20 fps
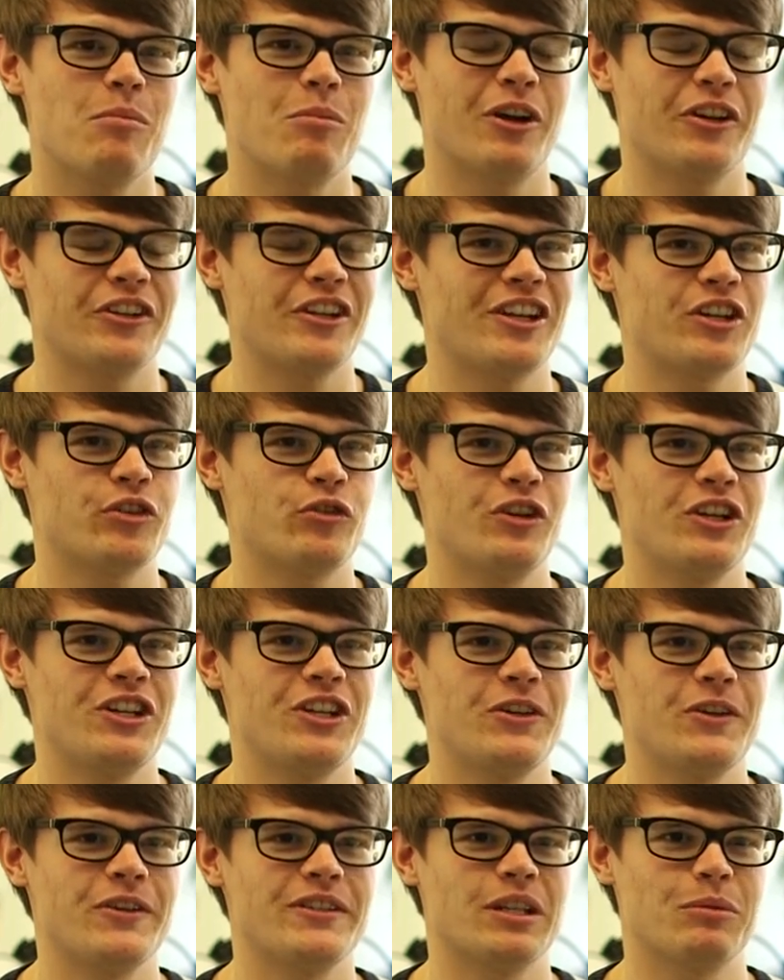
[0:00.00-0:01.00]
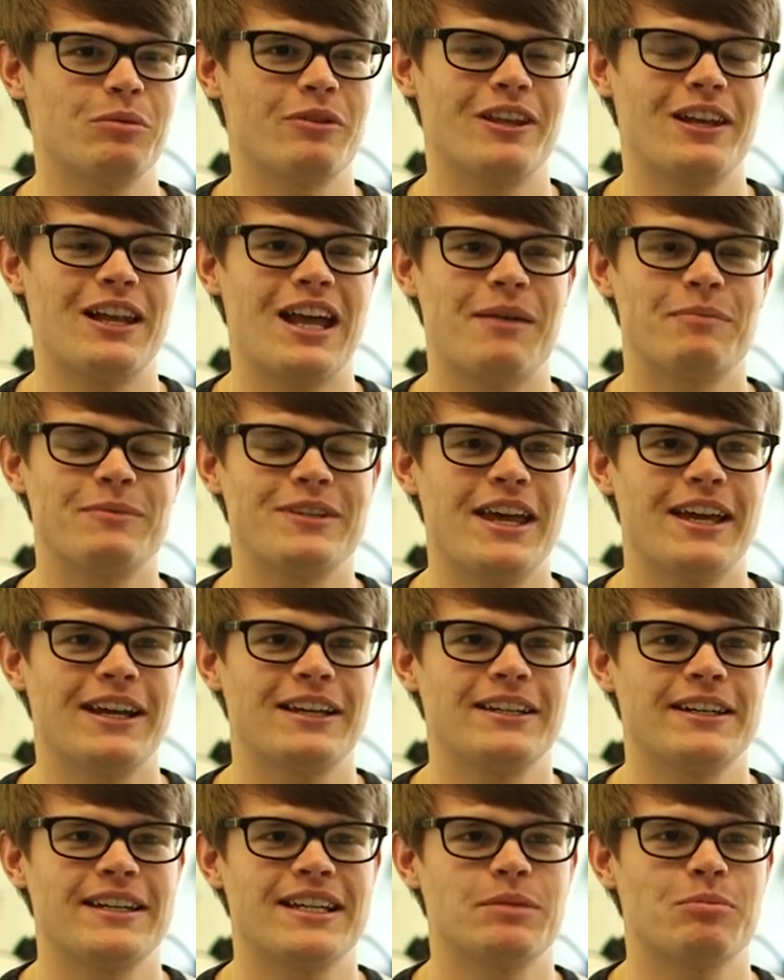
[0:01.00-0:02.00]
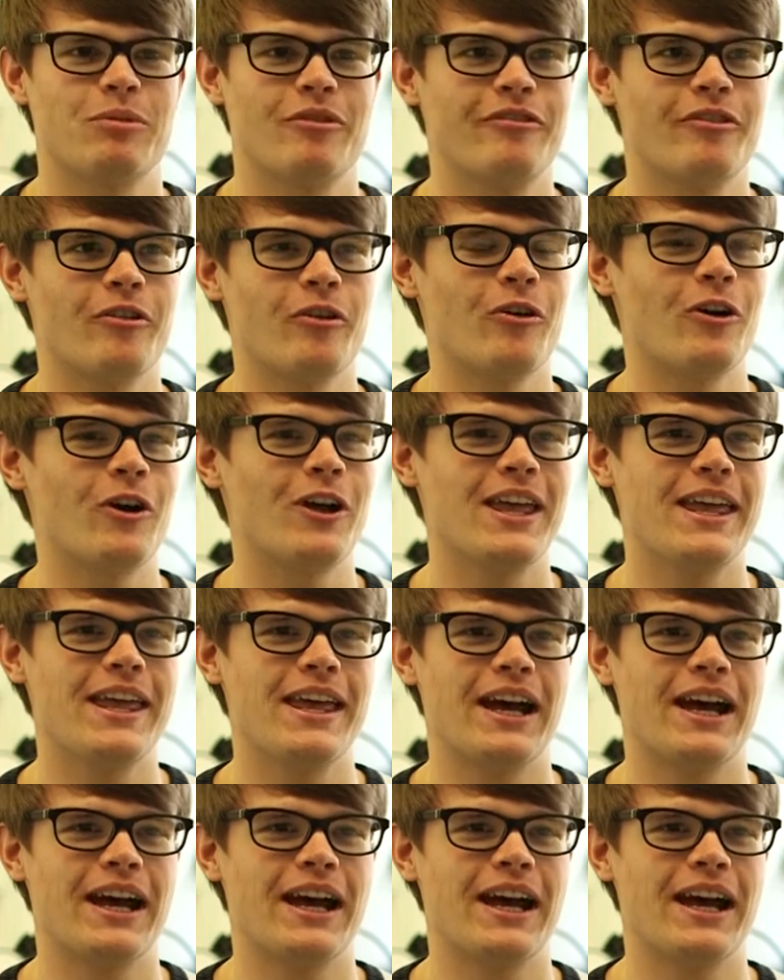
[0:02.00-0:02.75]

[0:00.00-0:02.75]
because I'd already used some of the lab techniques before